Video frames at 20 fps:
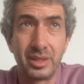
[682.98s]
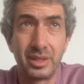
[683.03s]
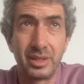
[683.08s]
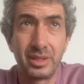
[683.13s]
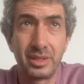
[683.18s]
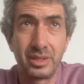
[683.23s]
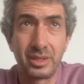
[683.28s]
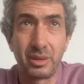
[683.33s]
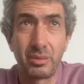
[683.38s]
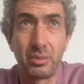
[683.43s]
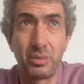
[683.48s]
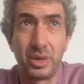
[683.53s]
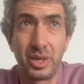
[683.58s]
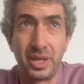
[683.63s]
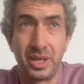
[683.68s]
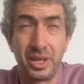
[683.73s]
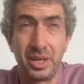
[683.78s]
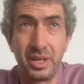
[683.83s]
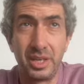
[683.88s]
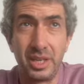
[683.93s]

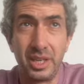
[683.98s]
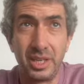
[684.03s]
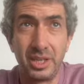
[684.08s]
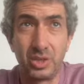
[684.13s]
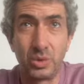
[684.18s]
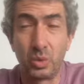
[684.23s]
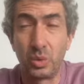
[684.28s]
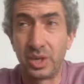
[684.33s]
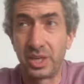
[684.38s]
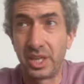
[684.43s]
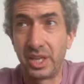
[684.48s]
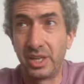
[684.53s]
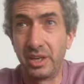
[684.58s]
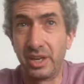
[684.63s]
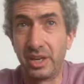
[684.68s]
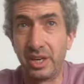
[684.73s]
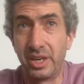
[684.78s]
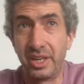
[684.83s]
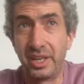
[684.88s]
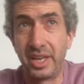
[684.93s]
someone is working
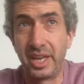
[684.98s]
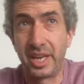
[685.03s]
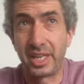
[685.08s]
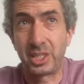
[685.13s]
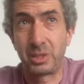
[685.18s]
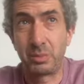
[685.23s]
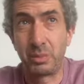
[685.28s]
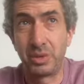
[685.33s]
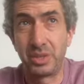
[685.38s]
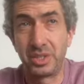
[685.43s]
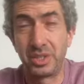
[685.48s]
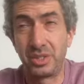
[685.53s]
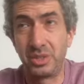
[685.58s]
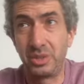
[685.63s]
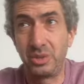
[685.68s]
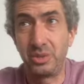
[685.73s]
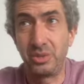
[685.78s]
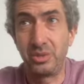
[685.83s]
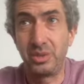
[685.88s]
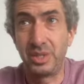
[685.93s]
on export
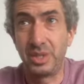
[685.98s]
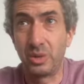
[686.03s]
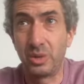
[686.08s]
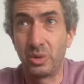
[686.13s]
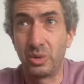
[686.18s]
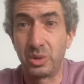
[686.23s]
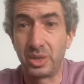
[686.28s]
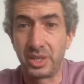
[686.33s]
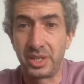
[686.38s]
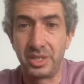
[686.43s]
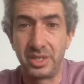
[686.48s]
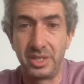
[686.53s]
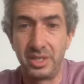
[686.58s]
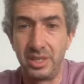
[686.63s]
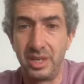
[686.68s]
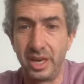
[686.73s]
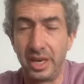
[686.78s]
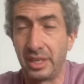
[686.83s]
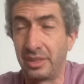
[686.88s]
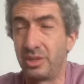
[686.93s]
to
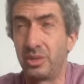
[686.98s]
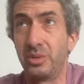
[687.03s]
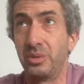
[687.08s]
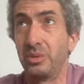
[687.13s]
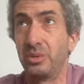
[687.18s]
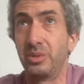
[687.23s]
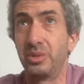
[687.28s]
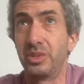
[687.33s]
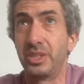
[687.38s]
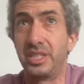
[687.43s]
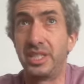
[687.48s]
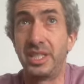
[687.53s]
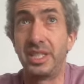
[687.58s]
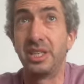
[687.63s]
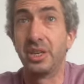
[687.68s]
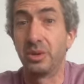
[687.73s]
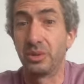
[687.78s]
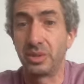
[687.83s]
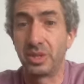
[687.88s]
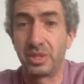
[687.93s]

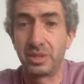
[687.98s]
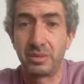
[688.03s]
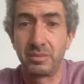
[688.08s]
dnote.